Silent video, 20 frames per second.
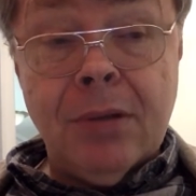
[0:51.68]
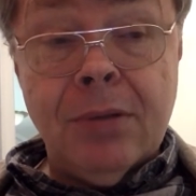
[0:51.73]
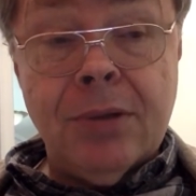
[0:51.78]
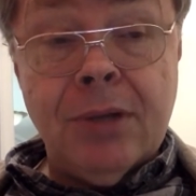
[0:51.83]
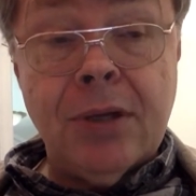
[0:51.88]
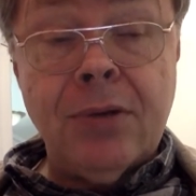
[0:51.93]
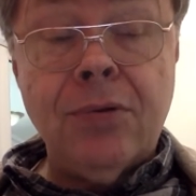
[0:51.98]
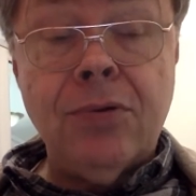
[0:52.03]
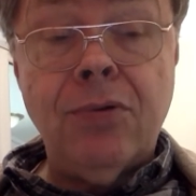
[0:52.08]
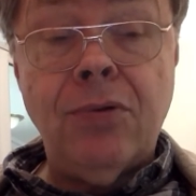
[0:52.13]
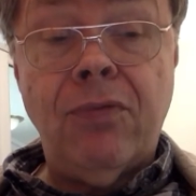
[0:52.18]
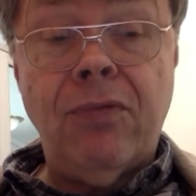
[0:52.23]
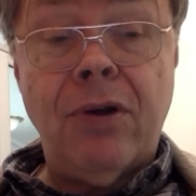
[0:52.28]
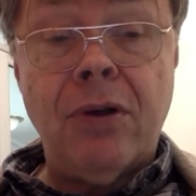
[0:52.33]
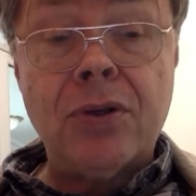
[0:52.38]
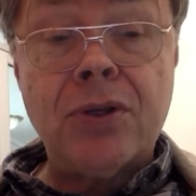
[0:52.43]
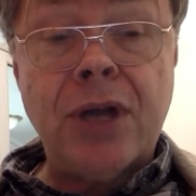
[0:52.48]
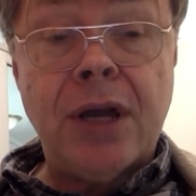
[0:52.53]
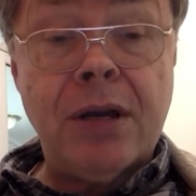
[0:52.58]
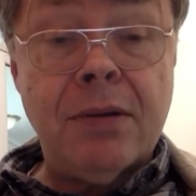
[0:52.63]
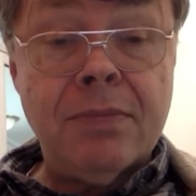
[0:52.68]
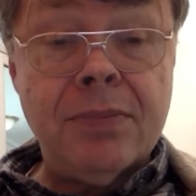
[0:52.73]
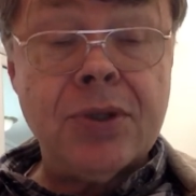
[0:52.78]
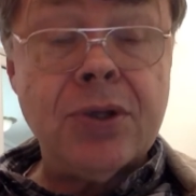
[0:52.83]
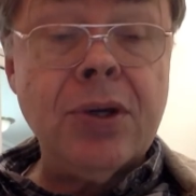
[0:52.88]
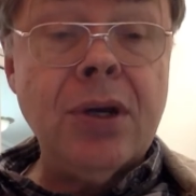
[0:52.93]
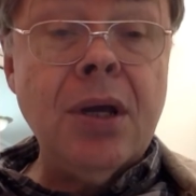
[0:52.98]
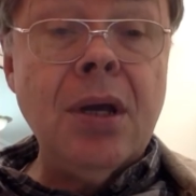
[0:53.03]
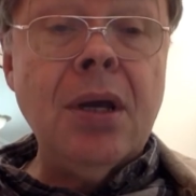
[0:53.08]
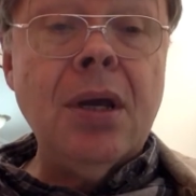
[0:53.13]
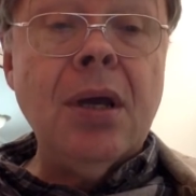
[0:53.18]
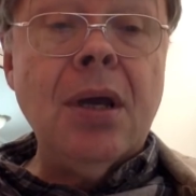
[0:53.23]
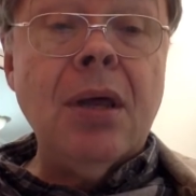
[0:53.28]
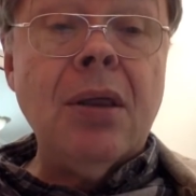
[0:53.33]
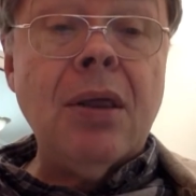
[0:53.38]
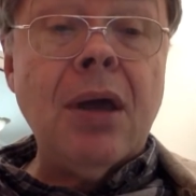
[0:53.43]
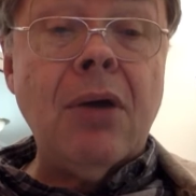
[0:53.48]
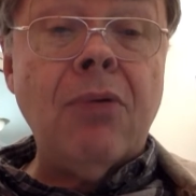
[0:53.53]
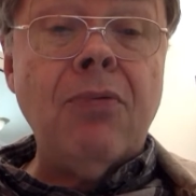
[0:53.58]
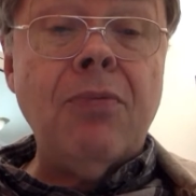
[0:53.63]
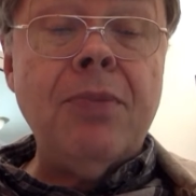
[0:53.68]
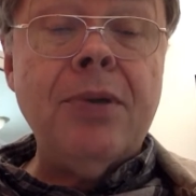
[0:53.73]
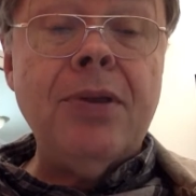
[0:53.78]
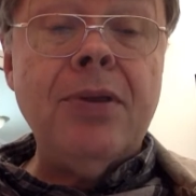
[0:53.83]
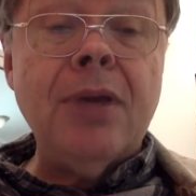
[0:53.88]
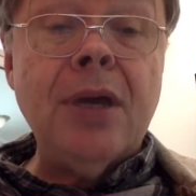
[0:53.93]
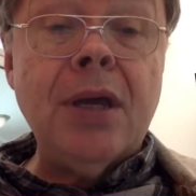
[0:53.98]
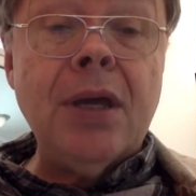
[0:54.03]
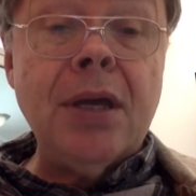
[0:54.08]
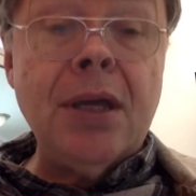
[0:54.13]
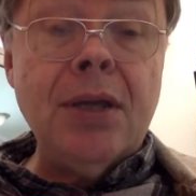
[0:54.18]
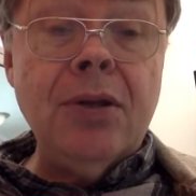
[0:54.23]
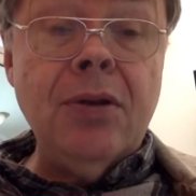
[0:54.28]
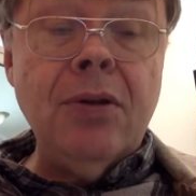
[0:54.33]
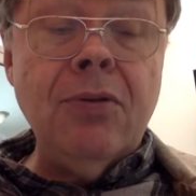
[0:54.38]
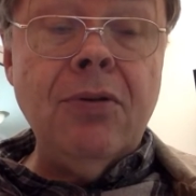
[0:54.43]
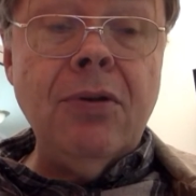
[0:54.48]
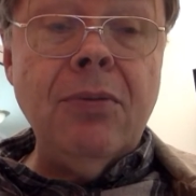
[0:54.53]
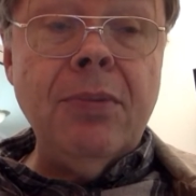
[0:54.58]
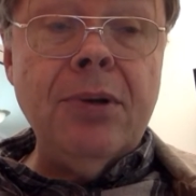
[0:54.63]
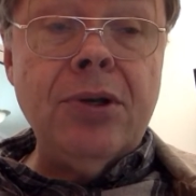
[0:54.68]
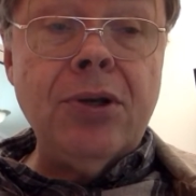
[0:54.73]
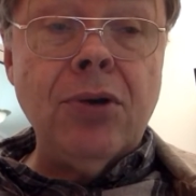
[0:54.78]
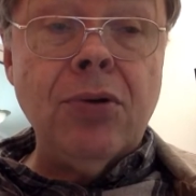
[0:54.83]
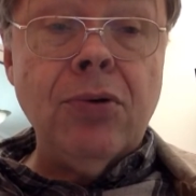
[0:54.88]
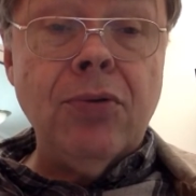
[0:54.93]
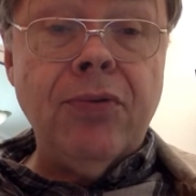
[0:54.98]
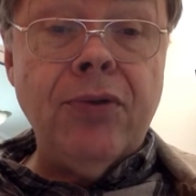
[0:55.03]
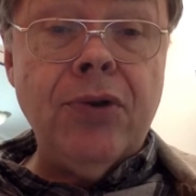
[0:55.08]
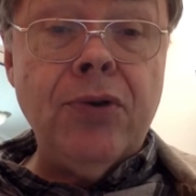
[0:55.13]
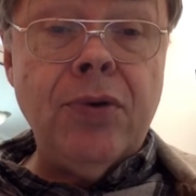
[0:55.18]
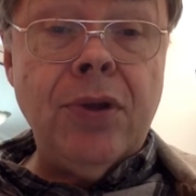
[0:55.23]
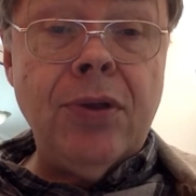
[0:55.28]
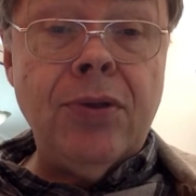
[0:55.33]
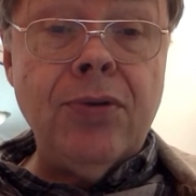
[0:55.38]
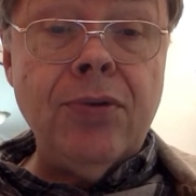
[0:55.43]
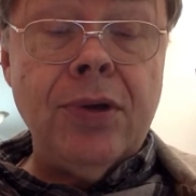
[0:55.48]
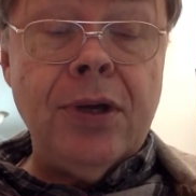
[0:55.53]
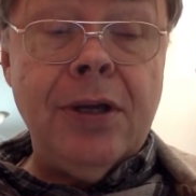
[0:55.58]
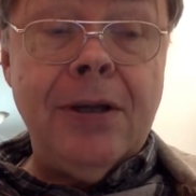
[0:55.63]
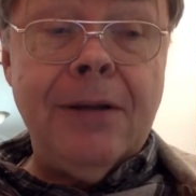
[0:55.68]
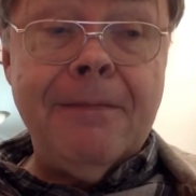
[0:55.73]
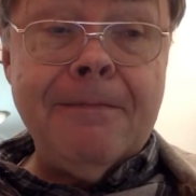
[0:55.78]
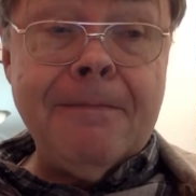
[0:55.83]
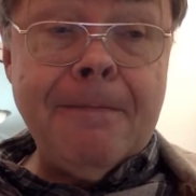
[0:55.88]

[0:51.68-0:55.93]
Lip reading: 10 true-false items. That will be the end of the material for Unit 3.